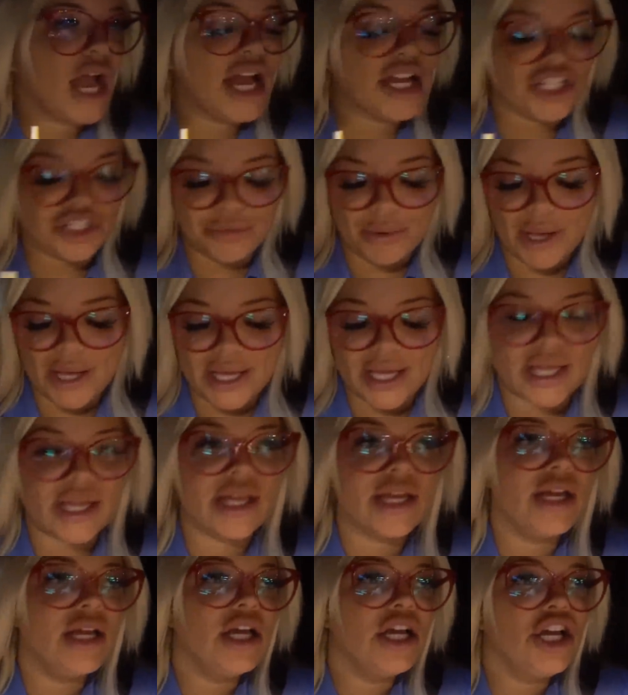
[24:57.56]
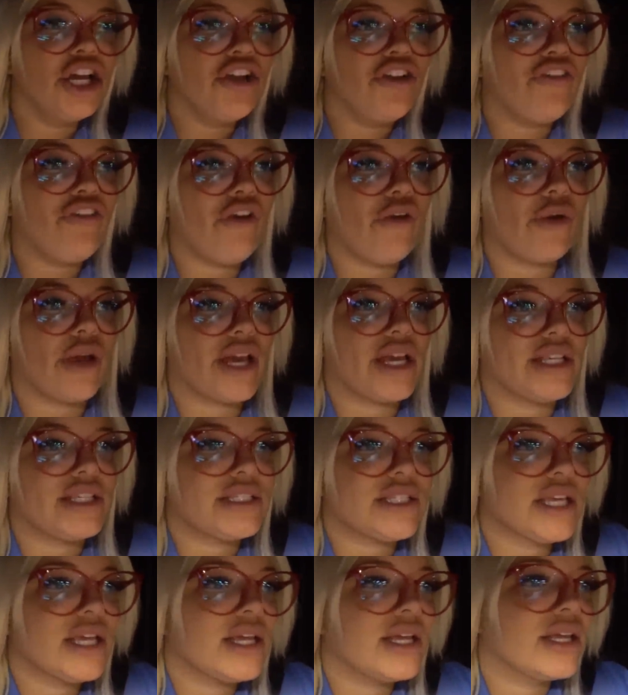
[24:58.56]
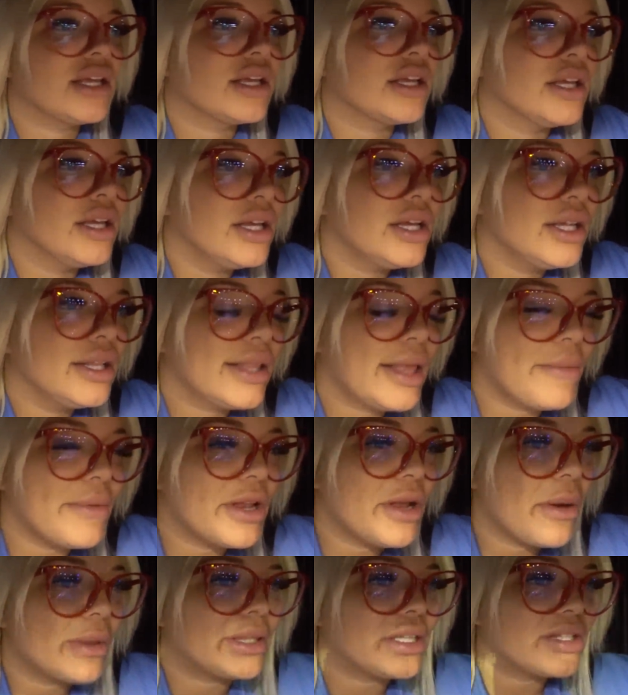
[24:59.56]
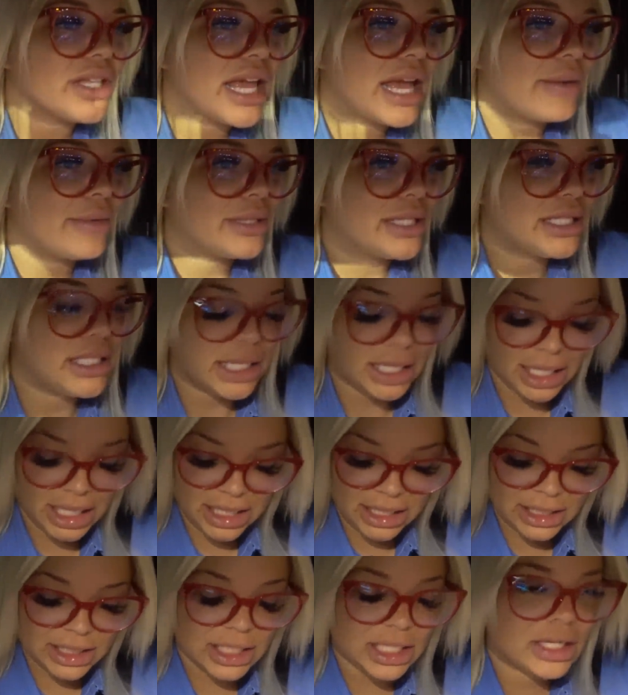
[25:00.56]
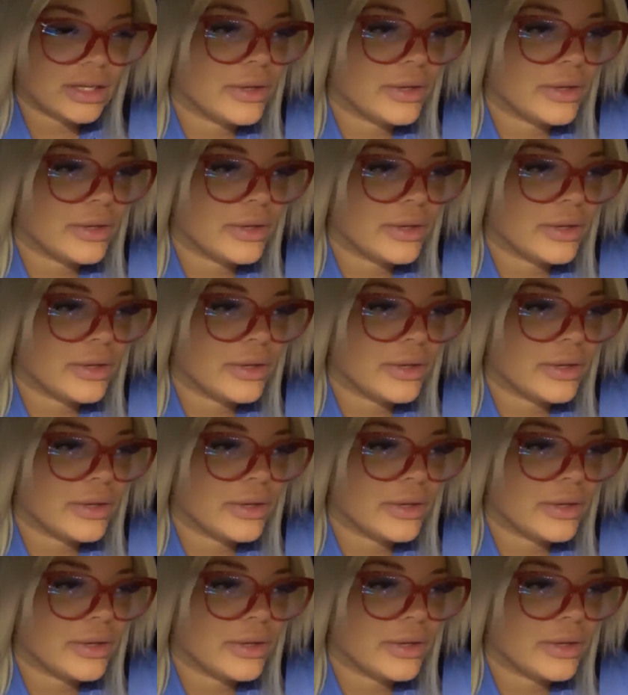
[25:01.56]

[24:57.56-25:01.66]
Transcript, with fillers: I should probably focus. Let me know about those Hamilton tickets.